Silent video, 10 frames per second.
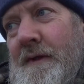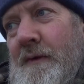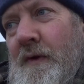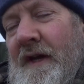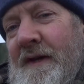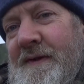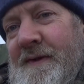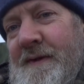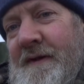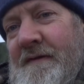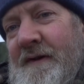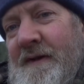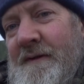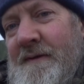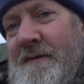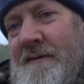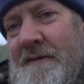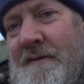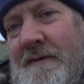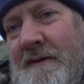why it's so difficult.
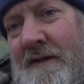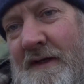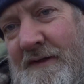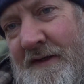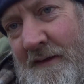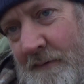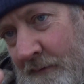I think